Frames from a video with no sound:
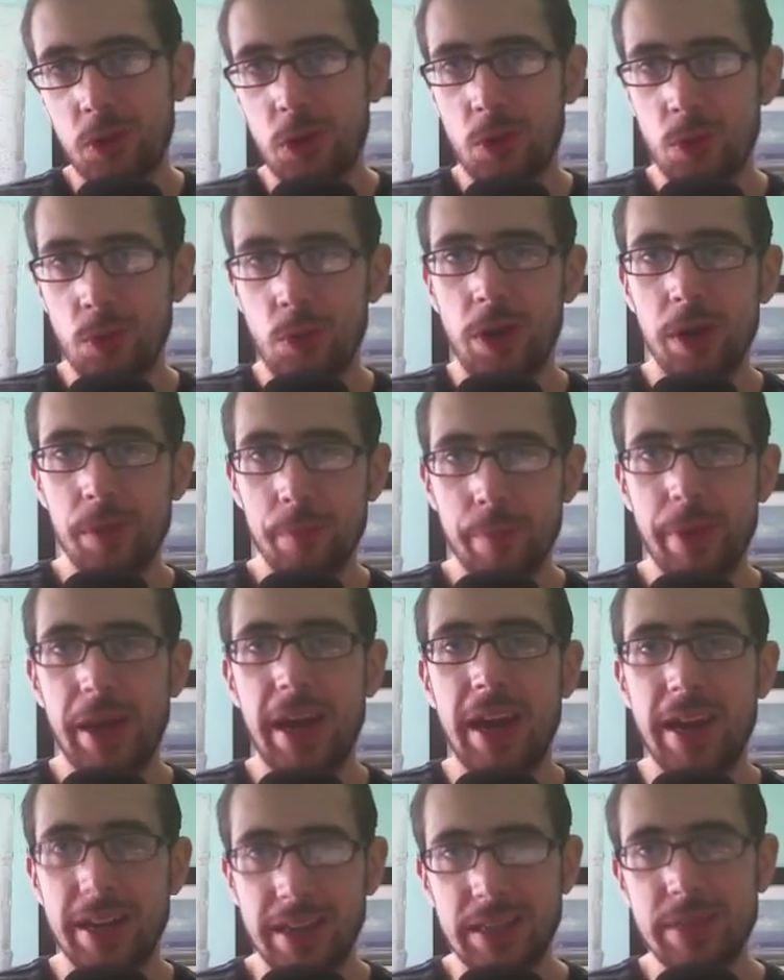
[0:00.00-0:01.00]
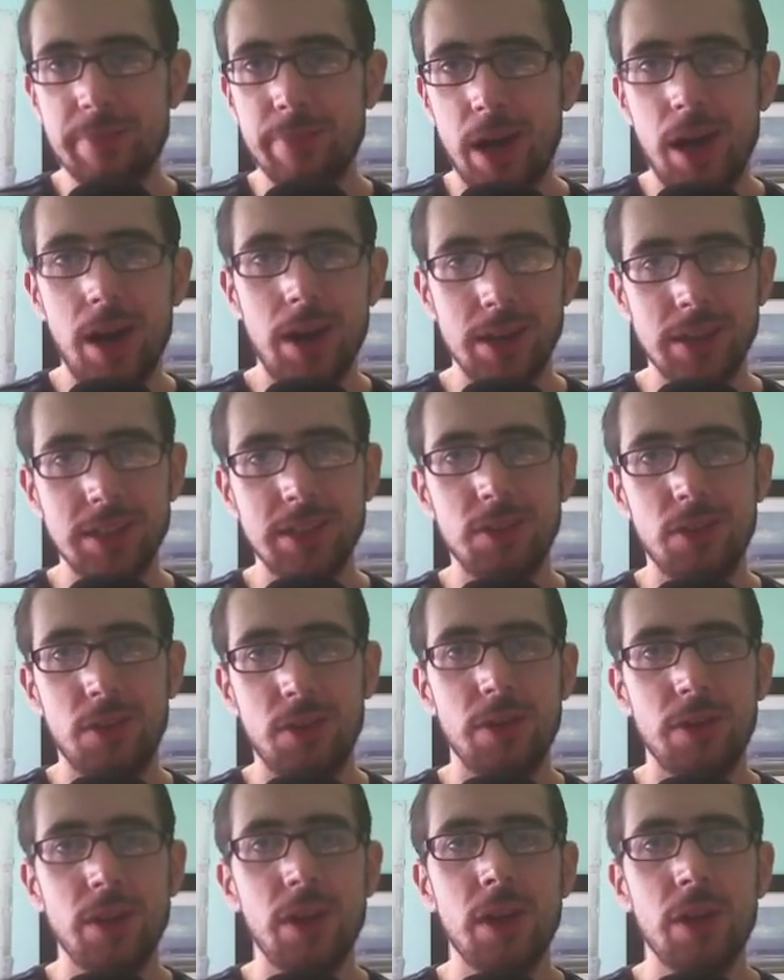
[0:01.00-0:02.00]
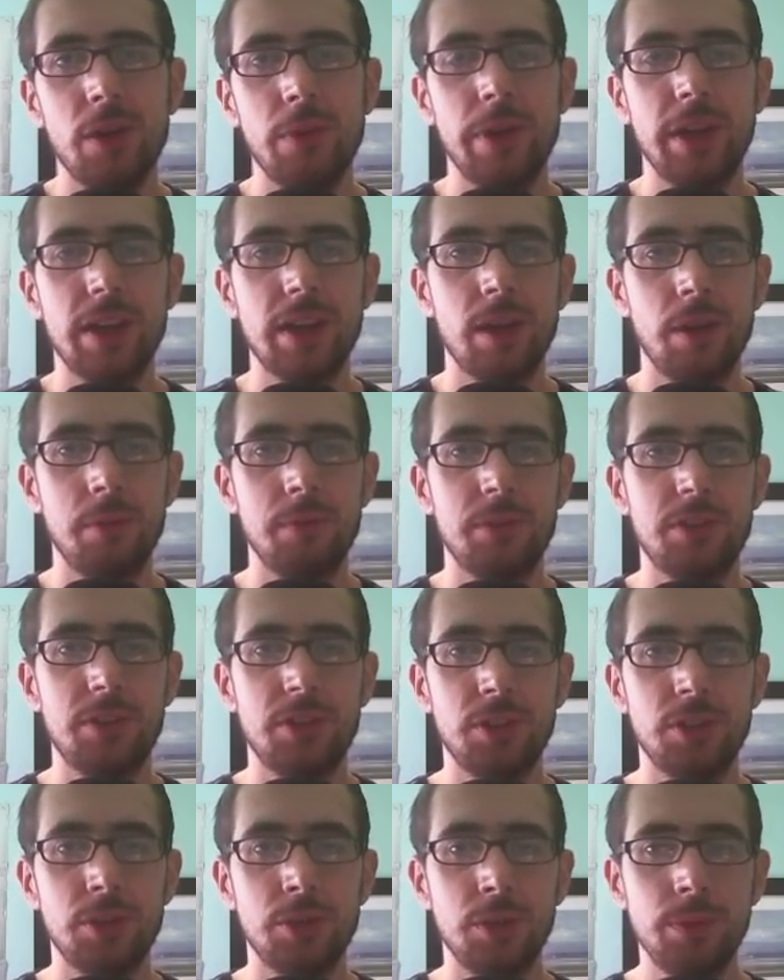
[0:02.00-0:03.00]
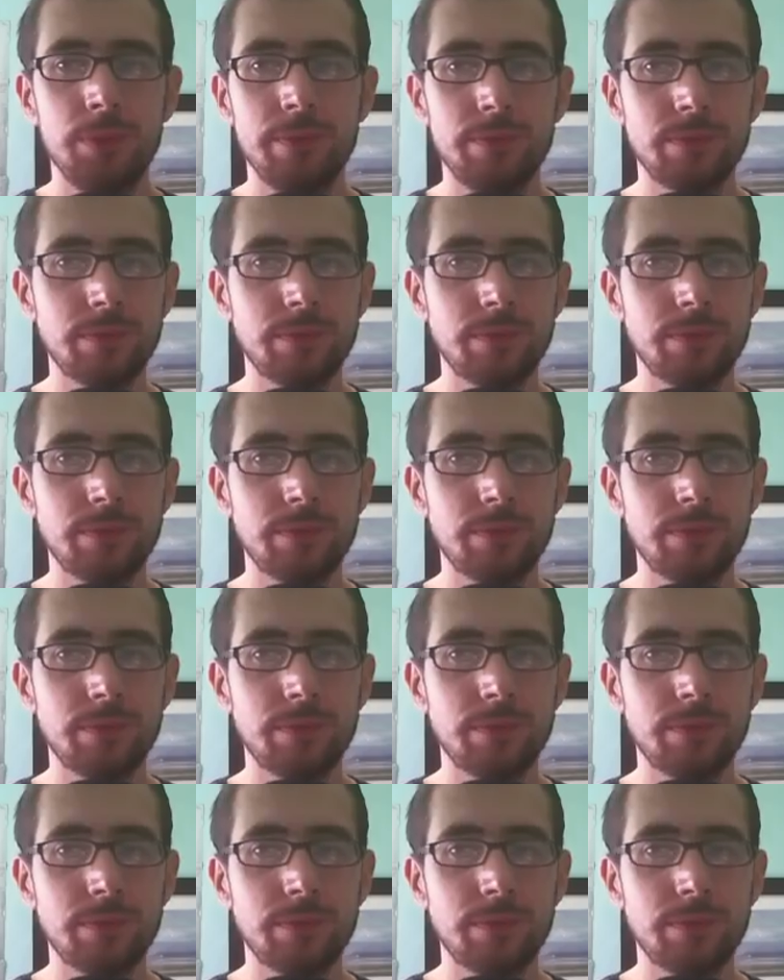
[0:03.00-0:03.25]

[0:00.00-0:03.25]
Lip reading: quite badly behind on when it comes to